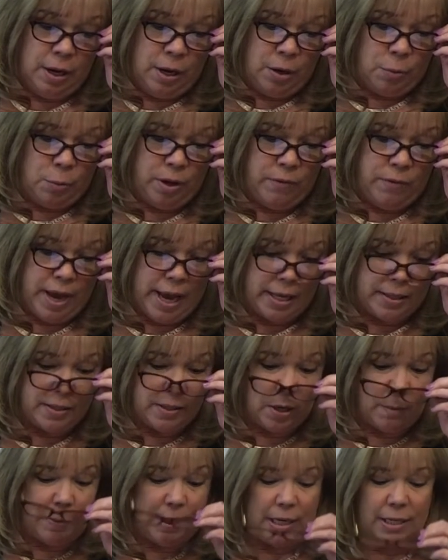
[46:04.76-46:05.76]
We've had so
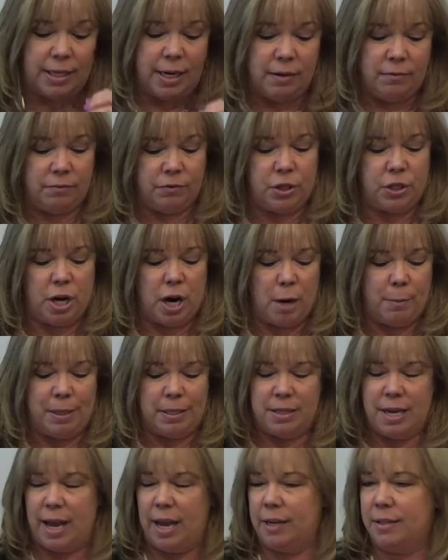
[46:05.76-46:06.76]
many retirement
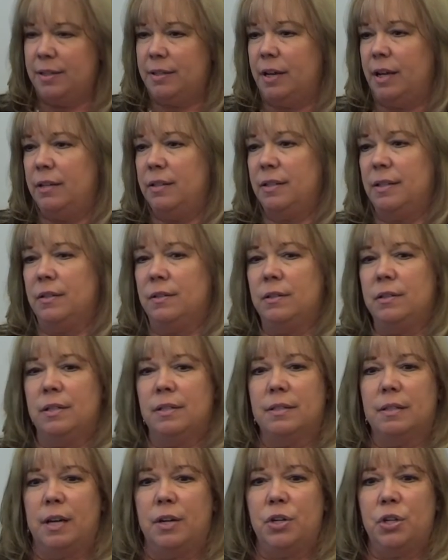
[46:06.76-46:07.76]
tax cuts and
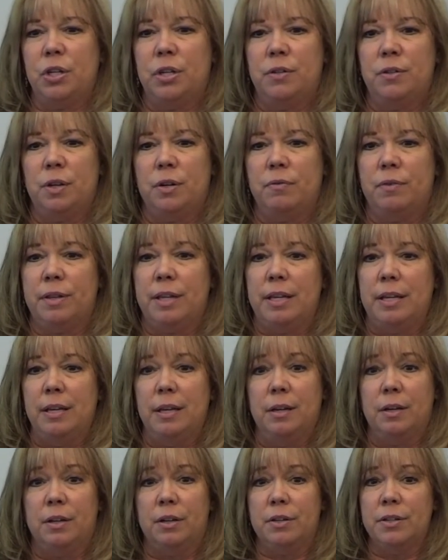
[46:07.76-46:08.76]
discussions over the
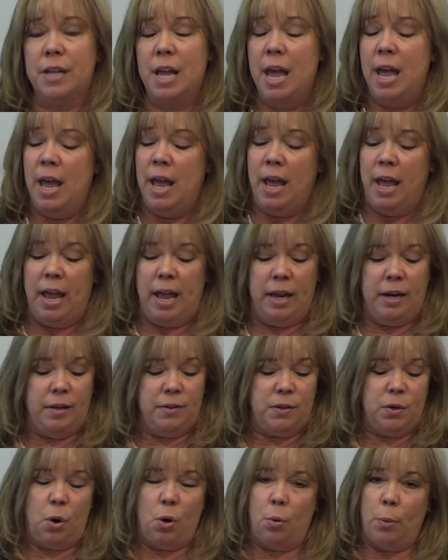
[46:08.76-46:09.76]
years, and it's
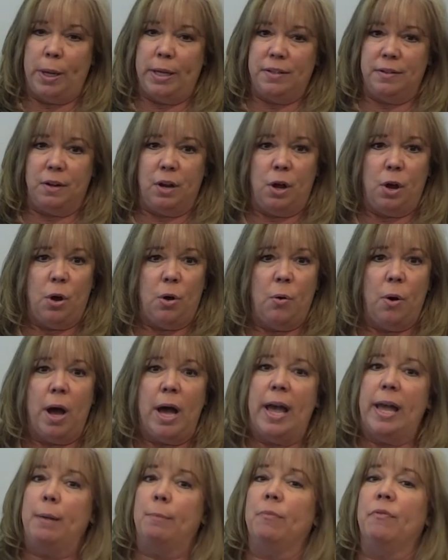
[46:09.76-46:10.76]
always no.
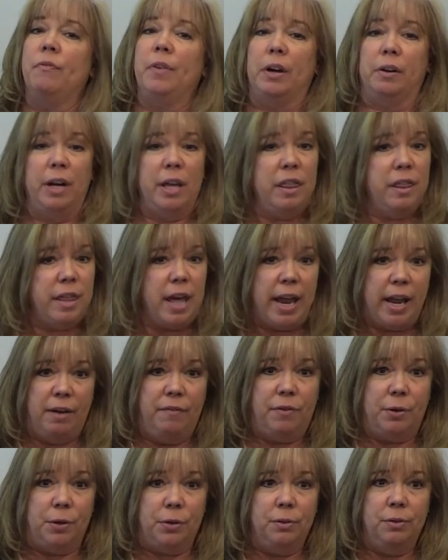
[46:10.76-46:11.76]
I am very
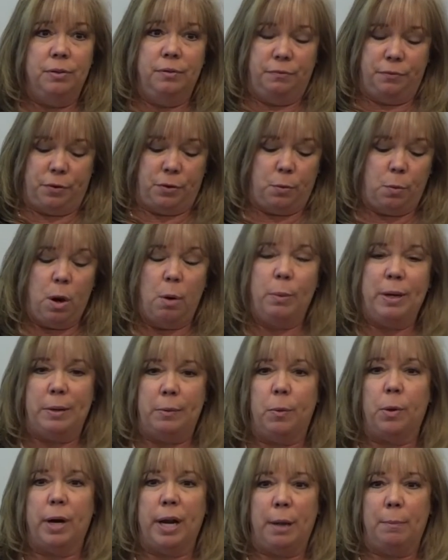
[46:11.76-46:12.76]
thankful for what we
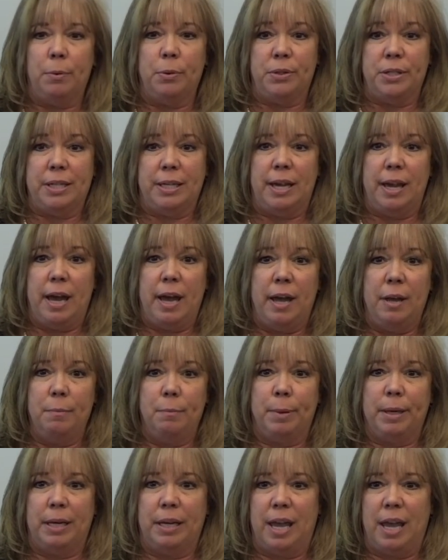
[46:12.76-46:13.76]
were able to get,
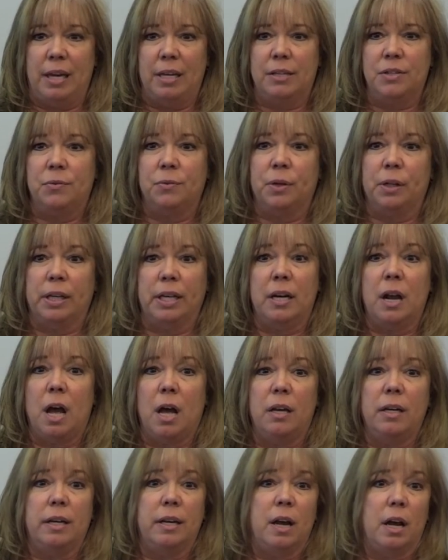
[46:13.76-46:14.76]
but again, it's really not
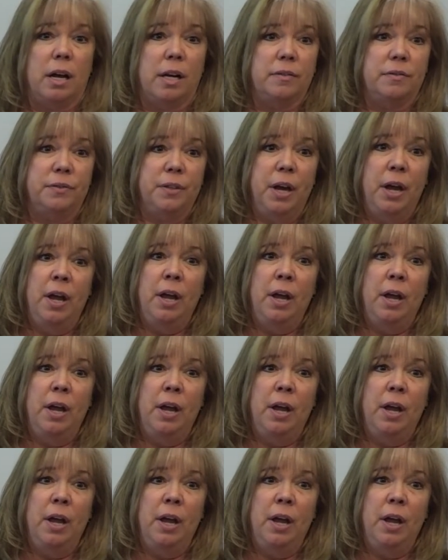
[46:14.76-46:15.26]
enough.